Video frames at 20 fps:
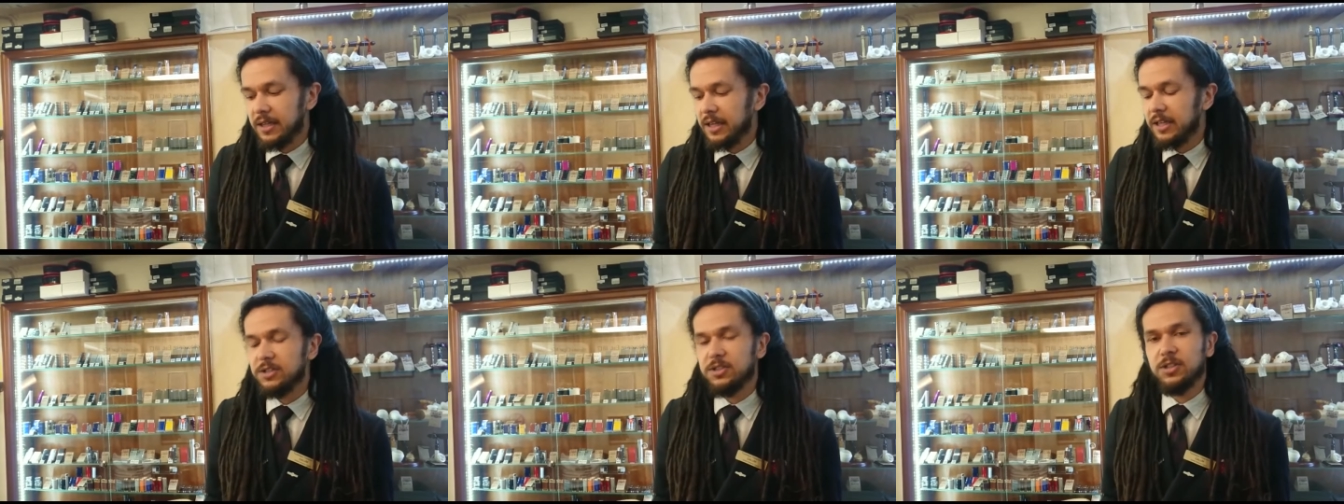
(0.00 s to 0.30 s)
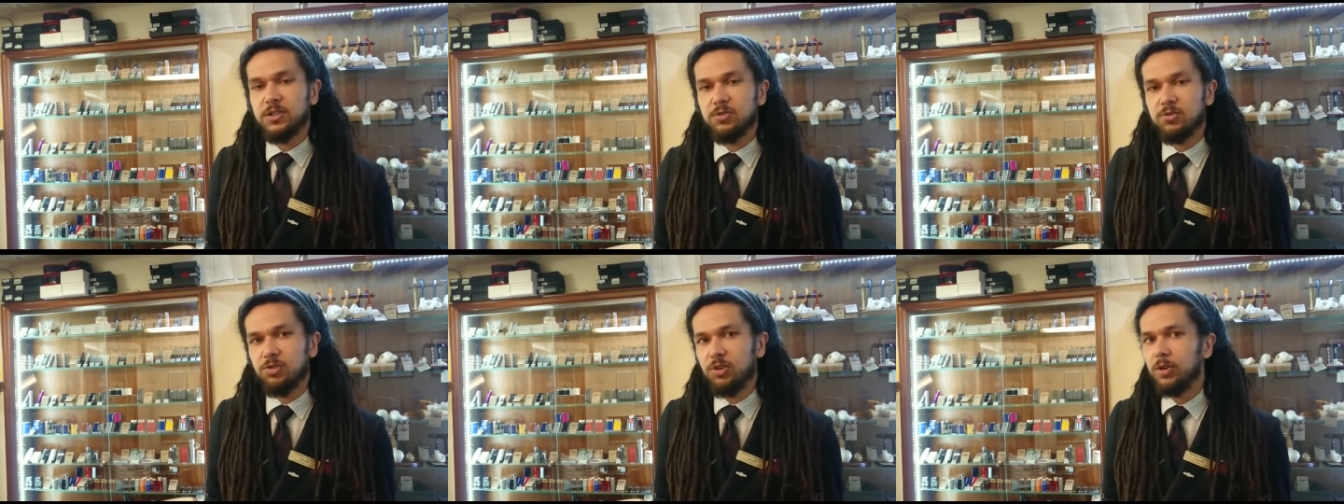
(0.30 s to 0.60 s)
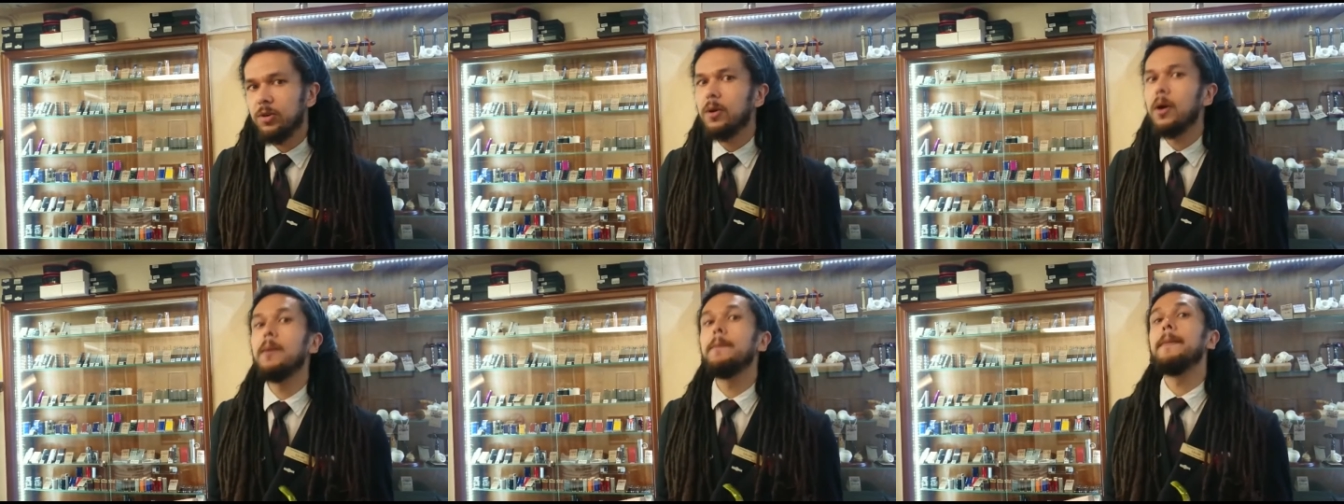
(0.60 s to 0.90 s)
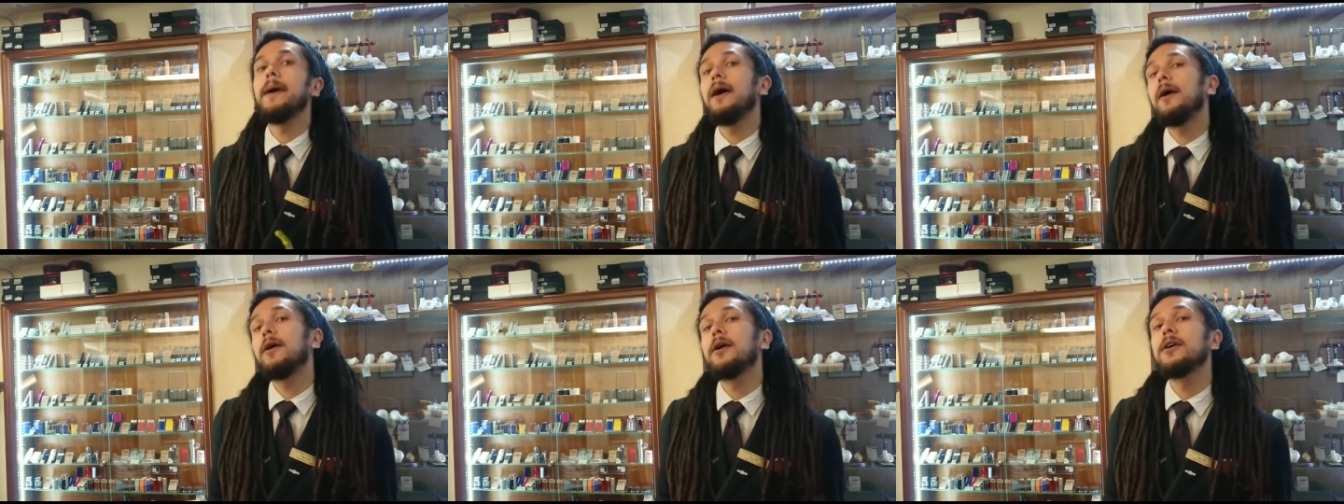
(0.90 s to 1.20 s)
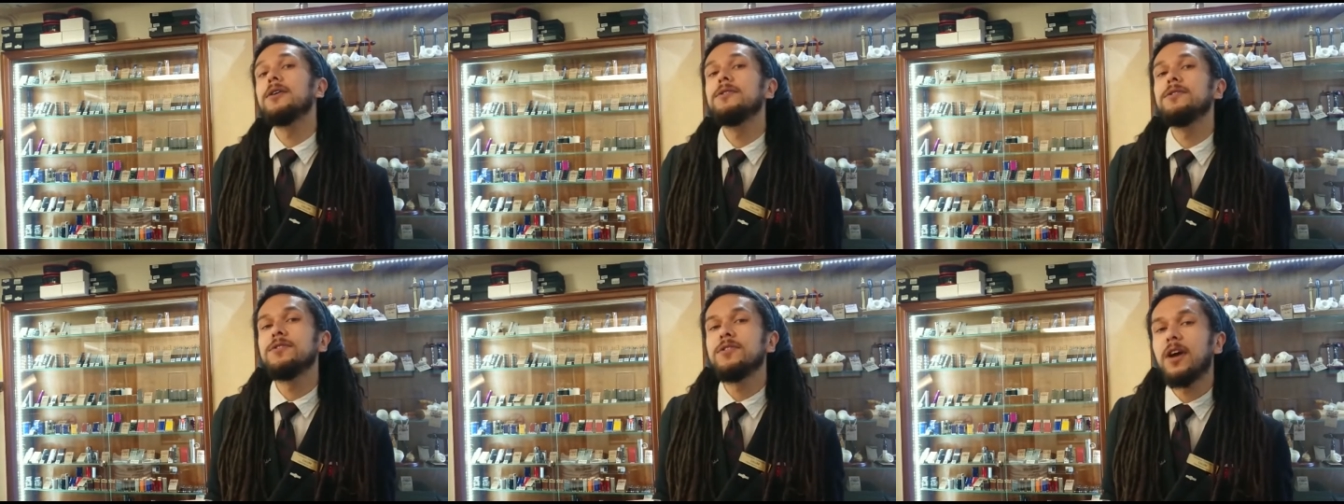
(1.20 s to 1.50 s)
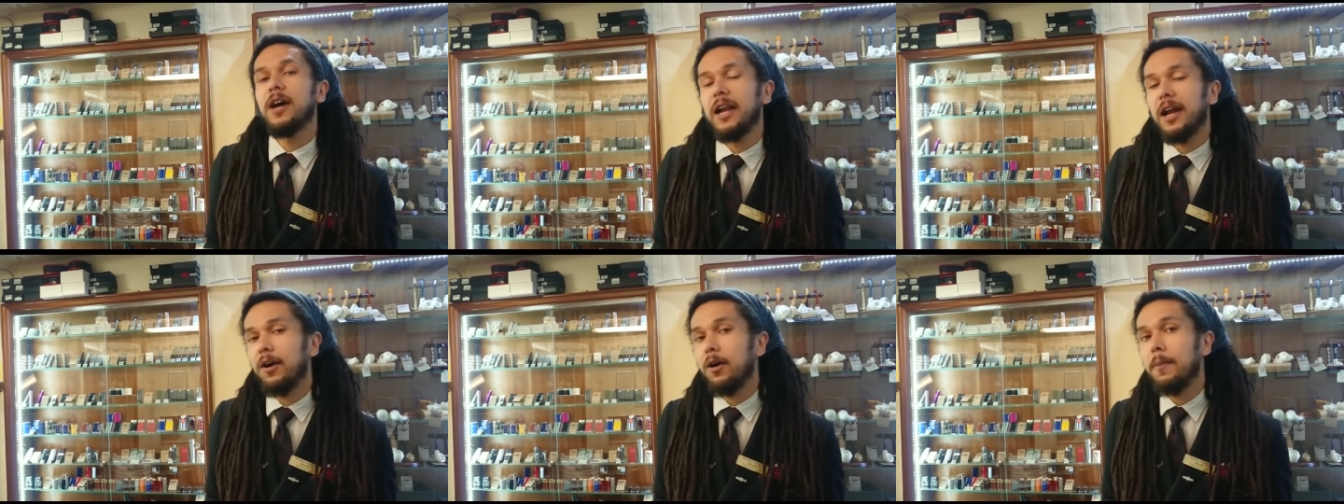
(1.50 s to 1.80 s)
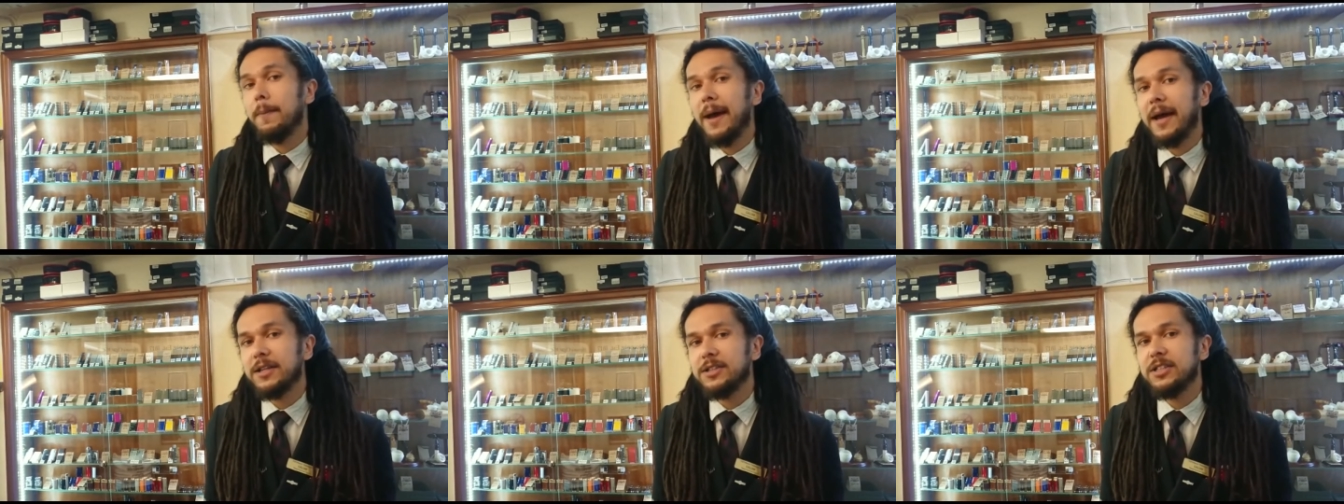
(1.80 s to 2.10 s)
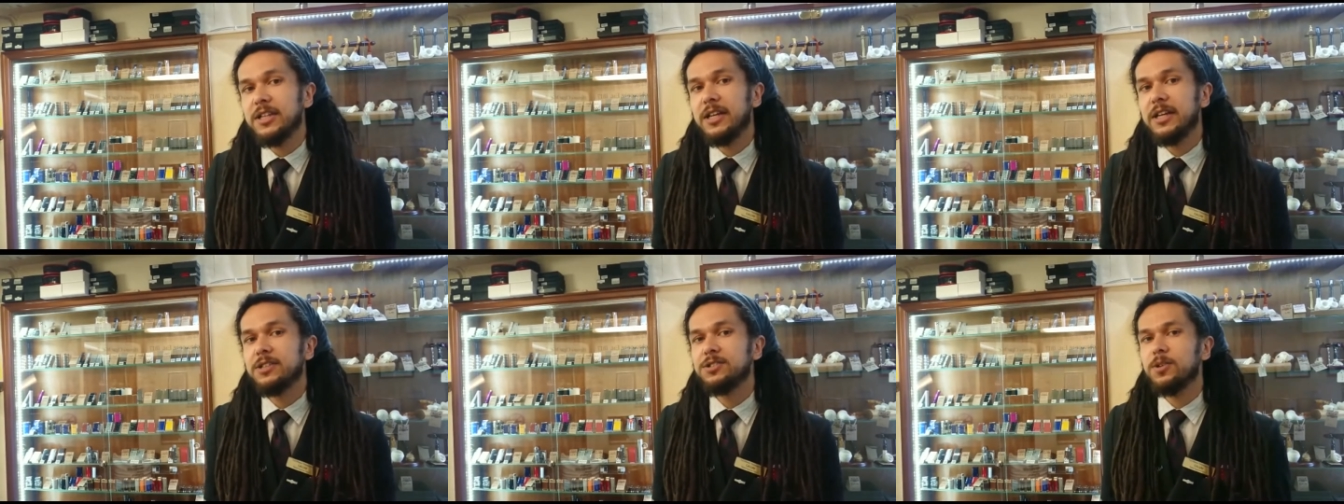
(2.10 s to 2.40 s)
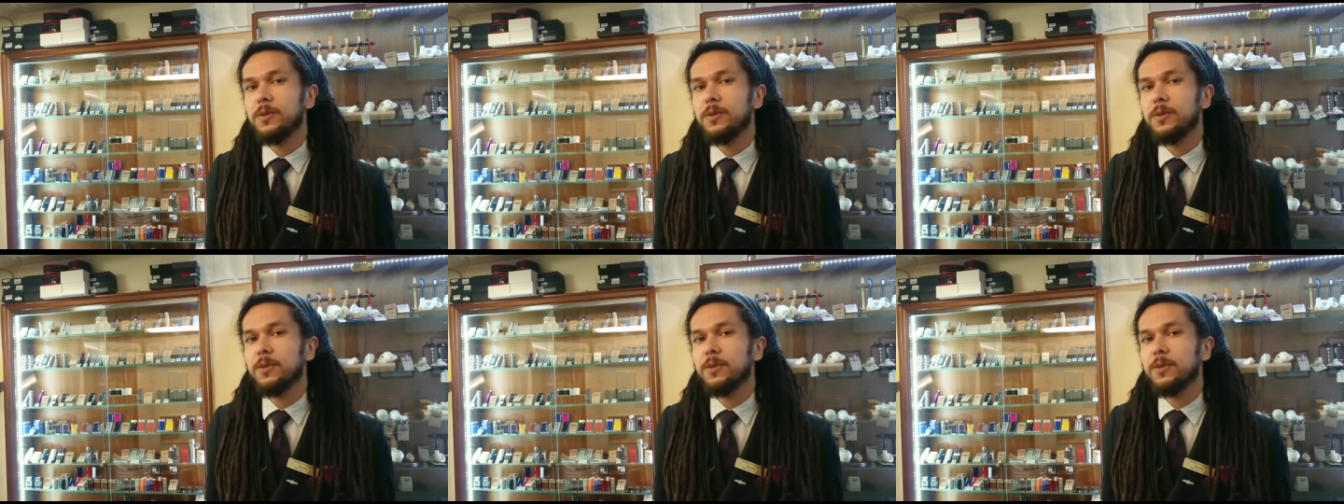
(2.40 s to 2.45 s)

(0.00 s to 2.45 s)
It's a true American style aromatic,